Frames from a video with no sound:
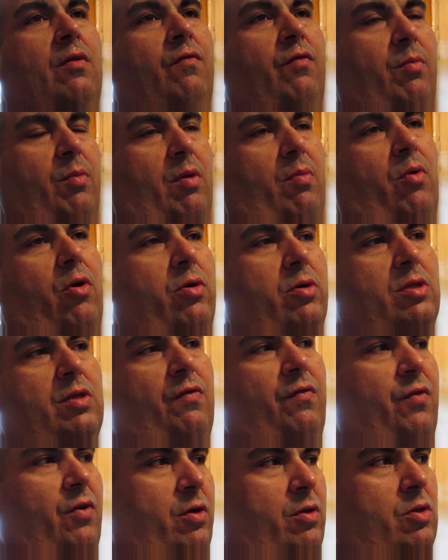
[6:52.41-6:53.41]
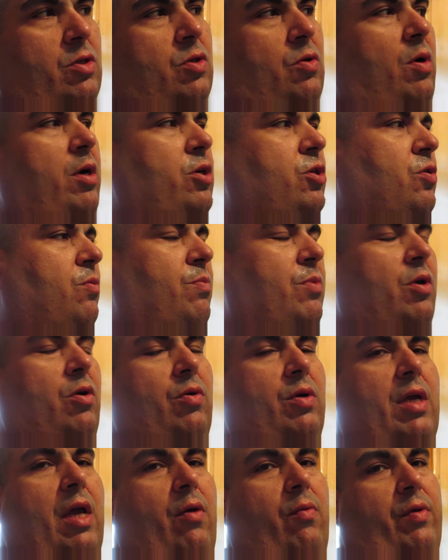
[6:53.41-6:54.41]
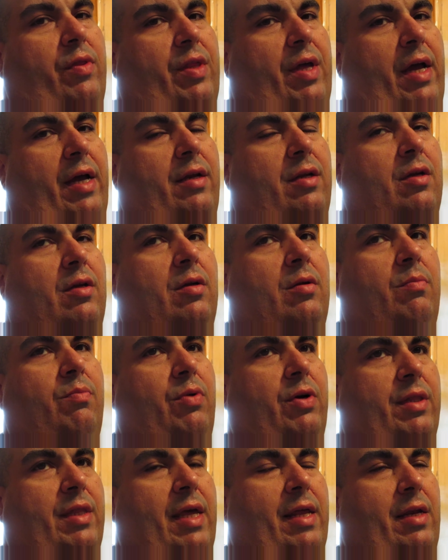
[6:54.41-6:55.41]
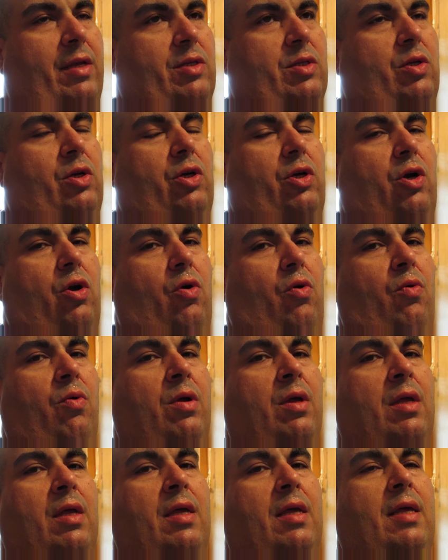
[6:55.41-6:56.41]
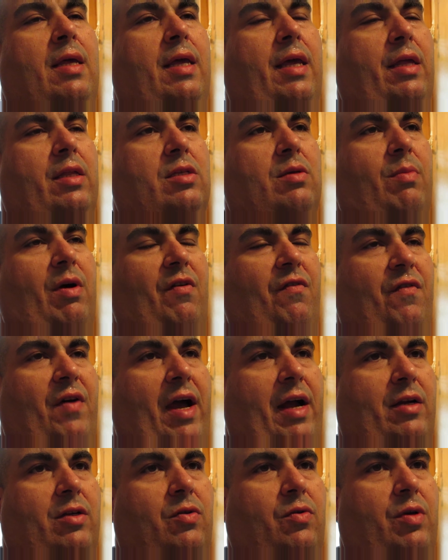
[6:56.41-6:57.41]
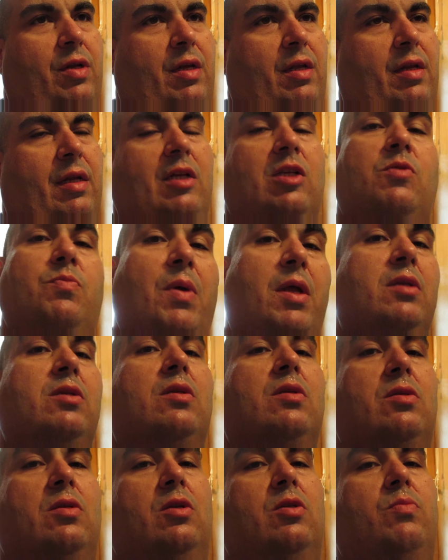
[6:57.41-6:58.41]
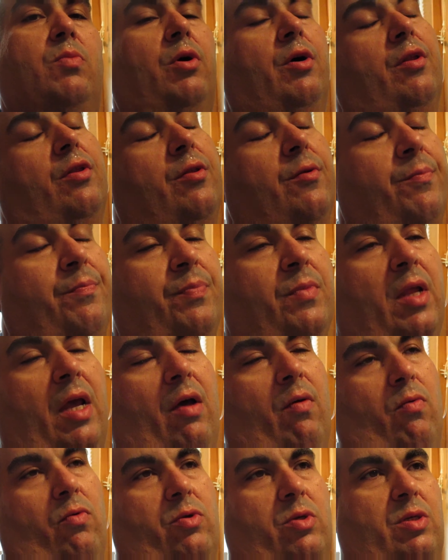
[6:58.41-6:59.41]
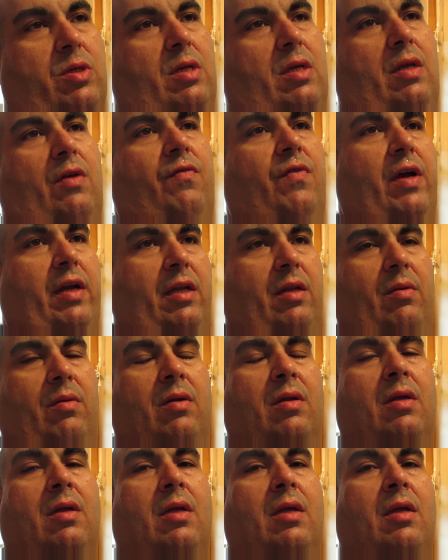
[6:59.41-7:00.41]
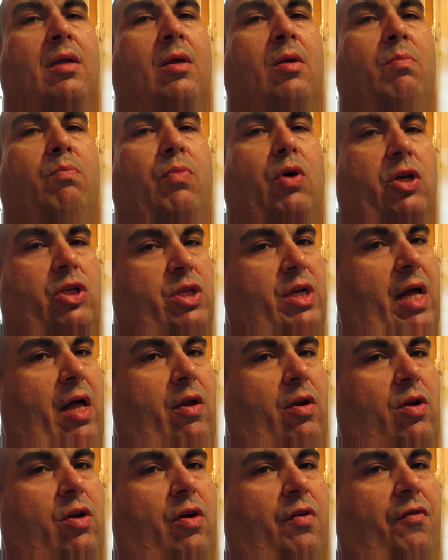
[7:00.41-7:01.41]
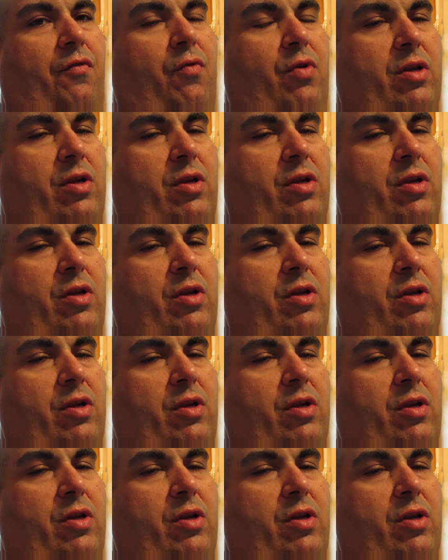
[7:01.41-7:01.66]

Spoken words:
from the emergency fund, so I should be okay with that. But that is going to go into my factored in expenses this month. And we'll see if I can budget out enough